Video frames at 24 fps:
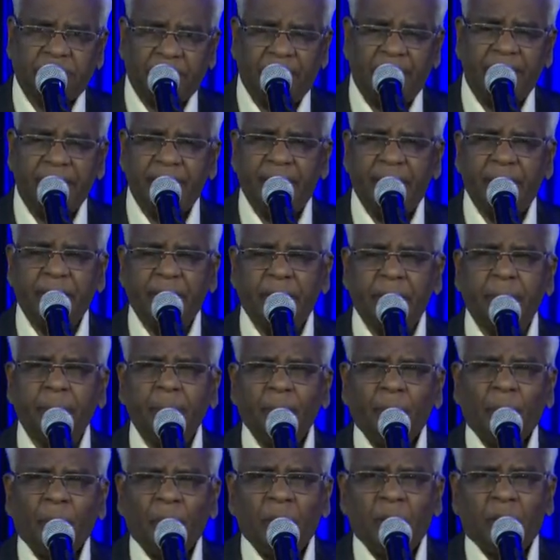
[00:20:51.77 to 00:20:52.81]

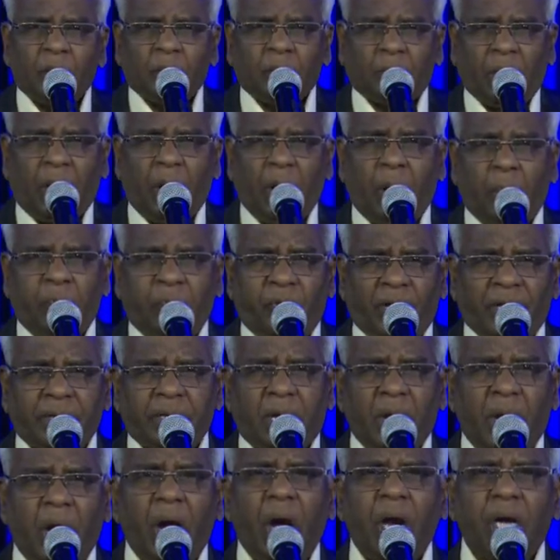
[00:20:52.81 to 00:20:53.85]
saying, God, For
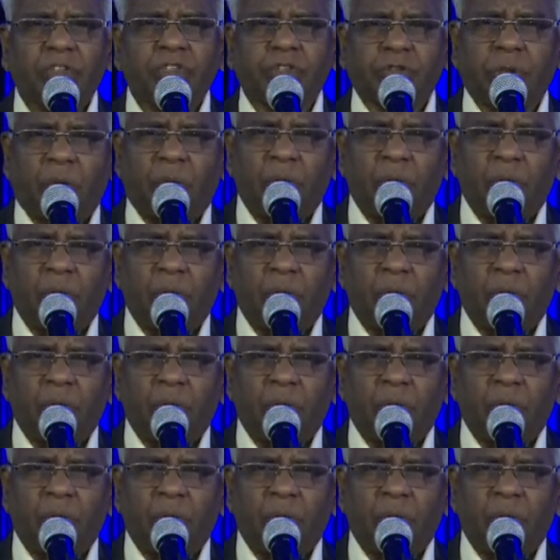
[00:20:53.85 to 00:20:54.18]
God